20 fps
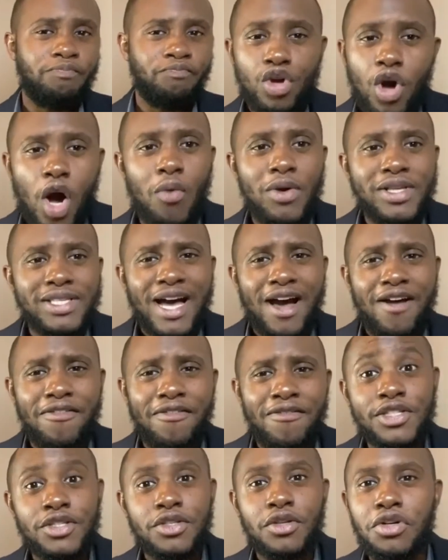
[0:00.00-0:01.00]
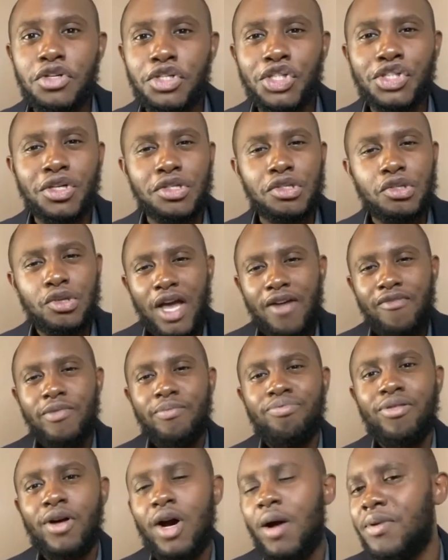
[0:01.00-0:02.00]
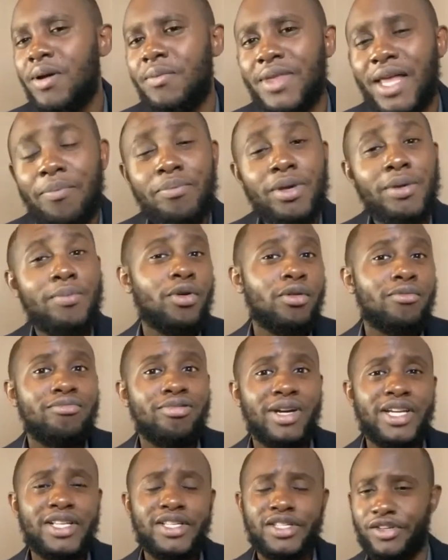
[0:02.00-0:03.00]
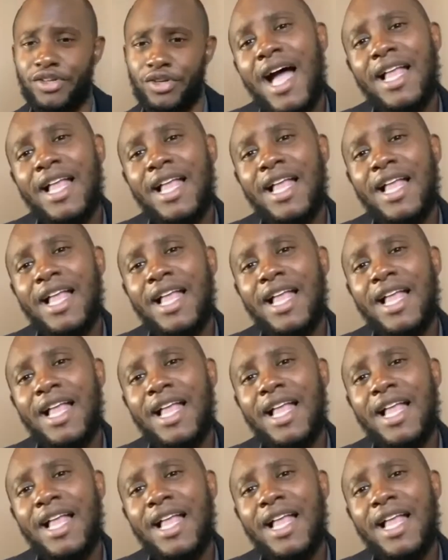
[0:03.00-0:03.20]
You always have a solution to every problem that people bring to you.